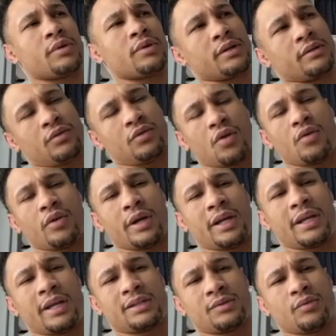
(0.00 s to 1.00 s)
but, you know,
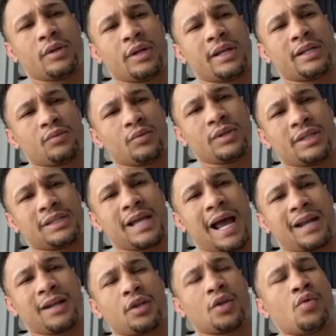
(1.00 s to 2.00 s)
it is what it is. We just
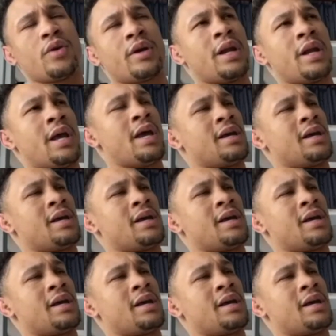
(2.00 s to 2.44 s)
got to do it.